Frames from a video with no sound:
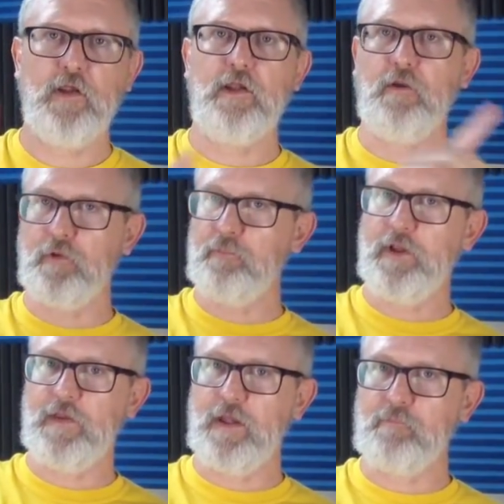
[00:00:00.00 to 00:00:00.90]
Now I'm going to
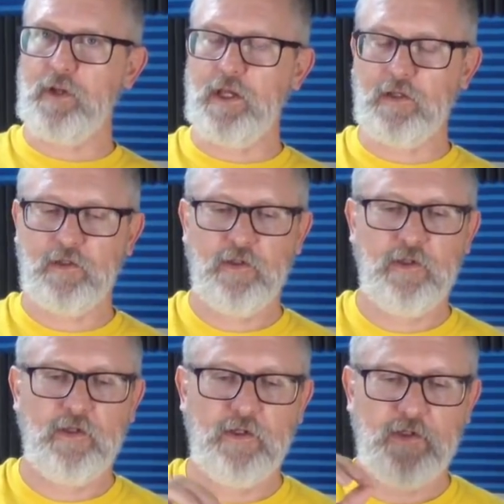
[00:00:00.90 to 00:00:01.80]
play that back.
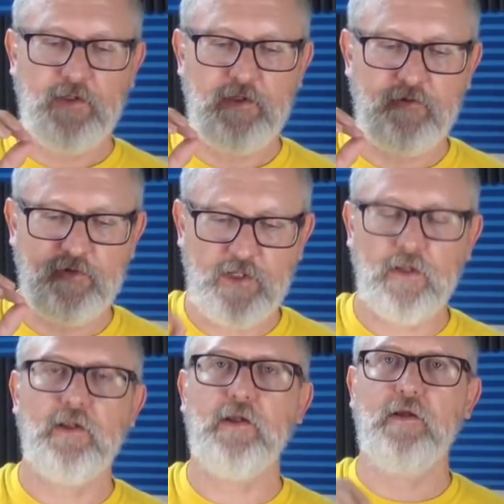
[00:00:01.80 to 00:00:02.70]
he's
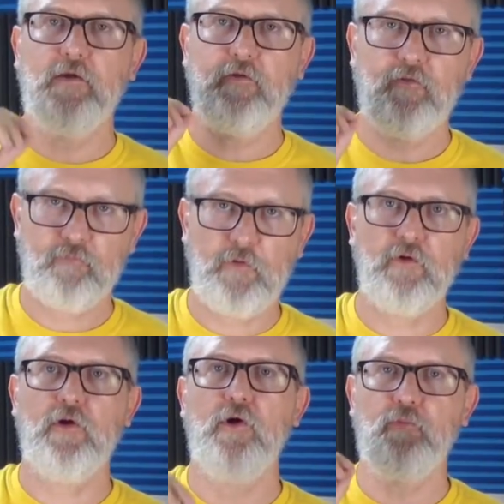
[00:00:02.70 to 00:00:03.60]
yelling Smothered
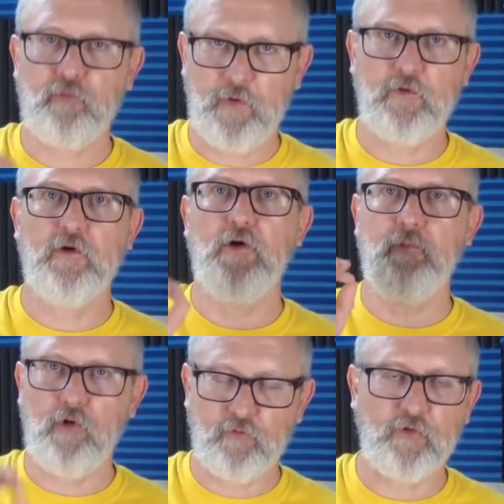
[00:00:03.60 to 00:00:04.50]
Hope
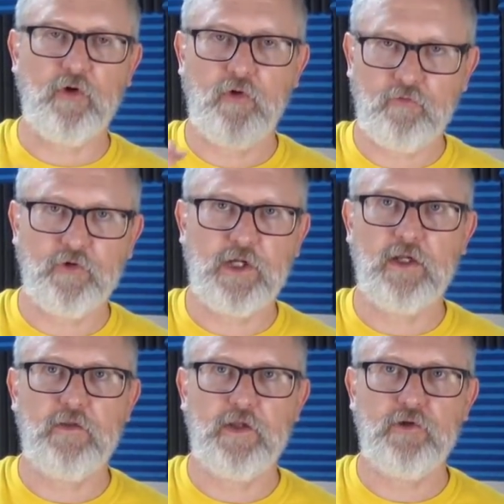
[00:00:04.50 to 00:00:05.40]
over and over again,
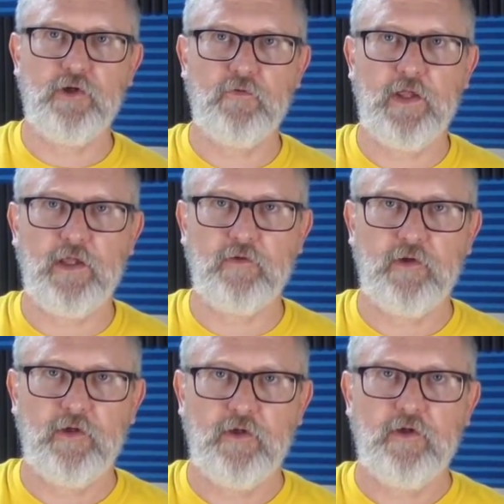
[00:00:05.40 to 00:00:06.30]
and then you hear that
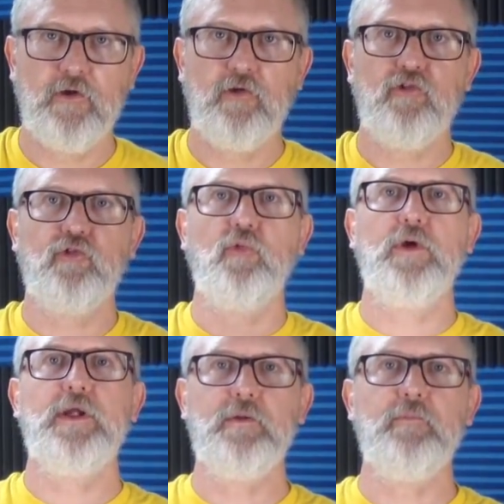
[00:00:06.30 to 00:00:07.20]

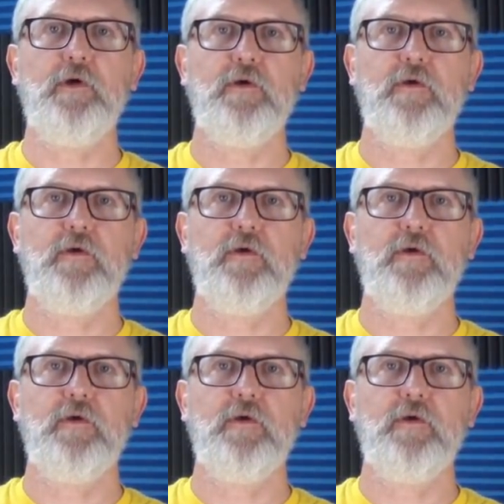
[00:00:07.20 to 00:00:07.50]
scream,